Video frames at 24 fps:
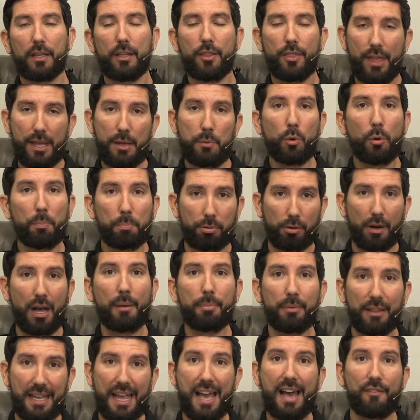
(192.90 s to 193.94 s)
they will
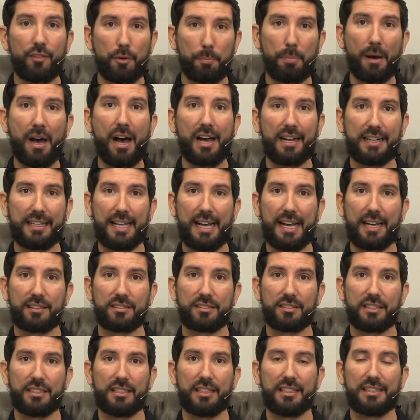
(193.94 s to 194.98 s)
probably have a potty
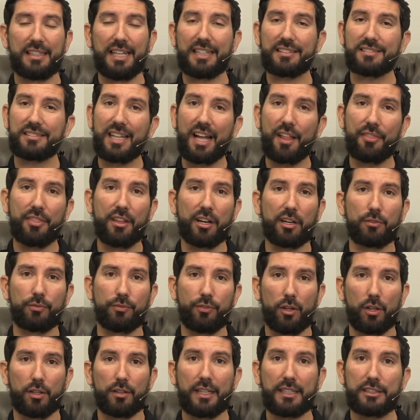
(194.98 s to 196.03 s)
accident, and that's not their
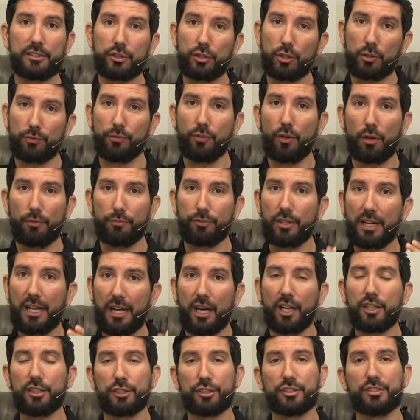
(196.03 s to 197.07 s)
fault. That's your fault for not
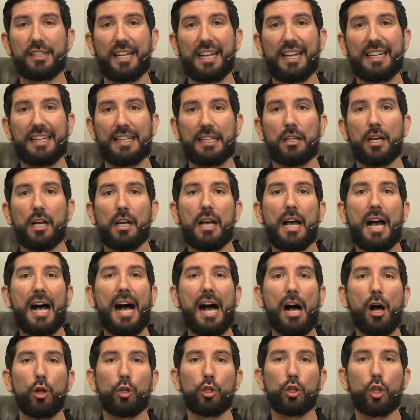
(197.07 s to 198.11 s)
understanding
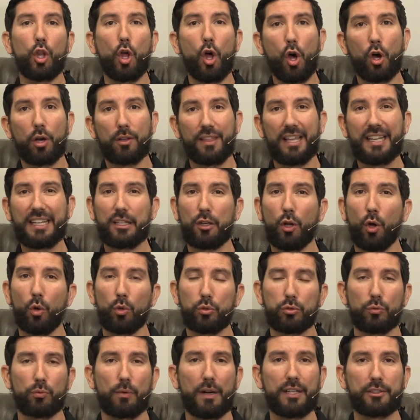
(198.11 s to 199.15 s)
how long they can
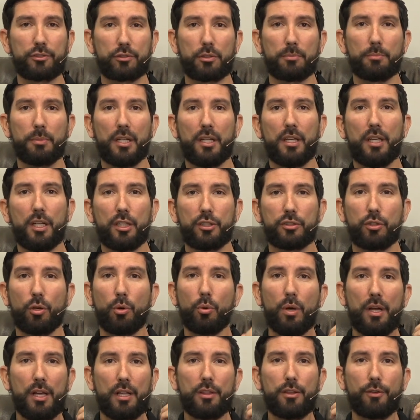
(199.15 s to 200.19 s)
hold the restroom.
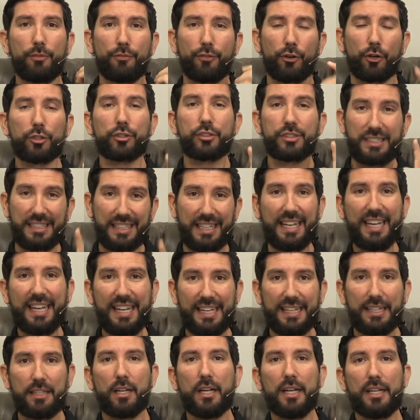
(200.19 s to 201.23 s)
So the first
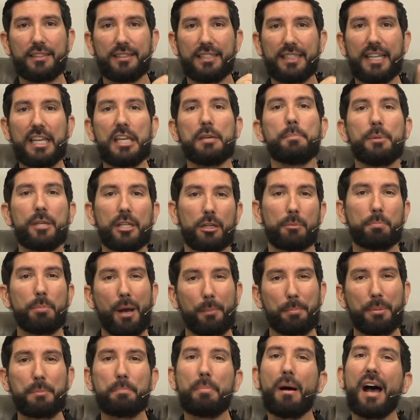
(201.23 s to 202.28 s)
key to keeping your
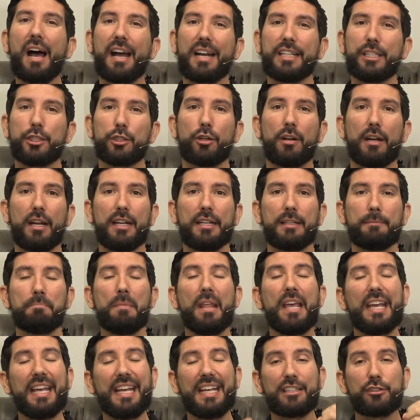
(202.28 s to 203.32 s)
puppy potty trained
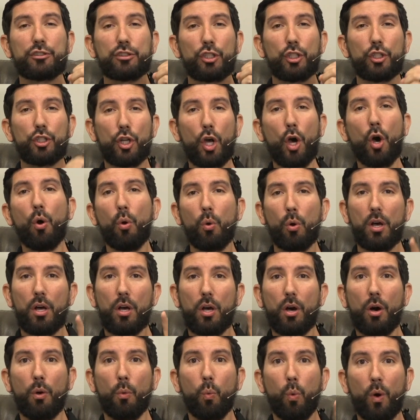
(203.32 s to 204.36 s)
is to know
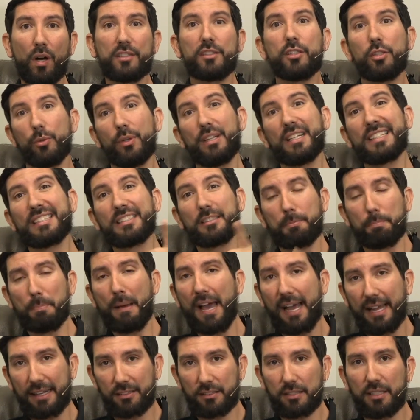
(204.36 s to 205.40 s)
what to
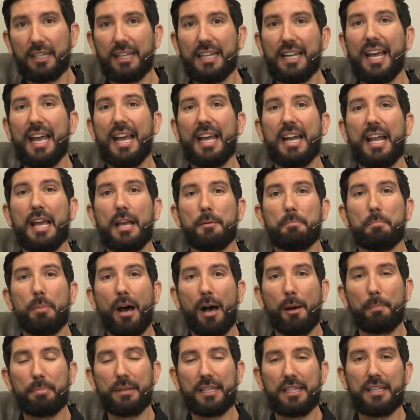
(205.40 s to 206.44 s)
expect. And a
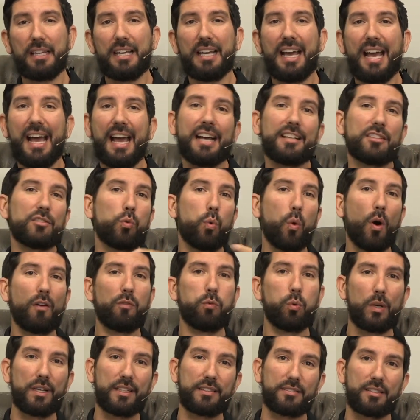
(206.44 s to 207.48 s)
puppy at
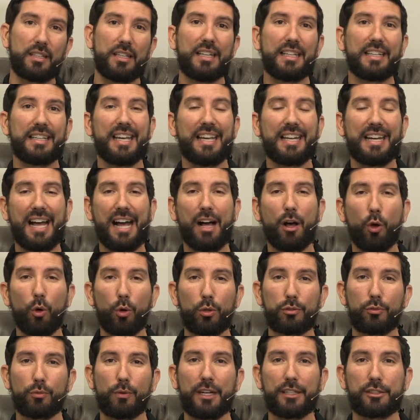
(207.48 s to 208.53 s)
12 weeks cannot
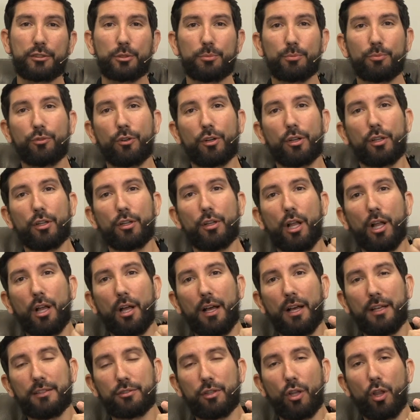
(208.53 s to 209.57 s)
hold the restroom for
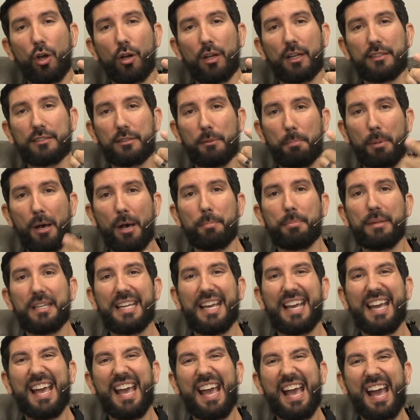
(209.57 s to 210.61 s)
as long as a puppy
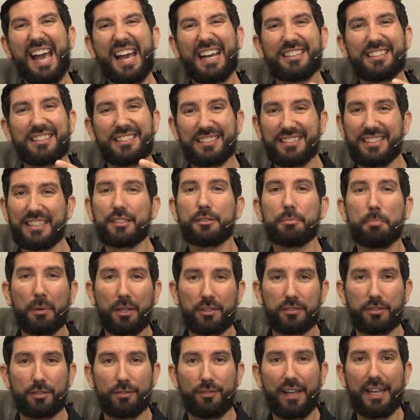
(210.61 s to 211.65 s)
at 6
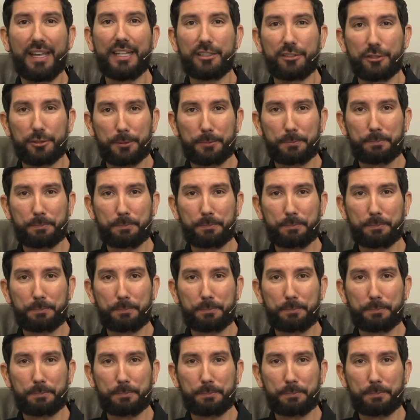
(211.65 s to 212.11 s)
months of age.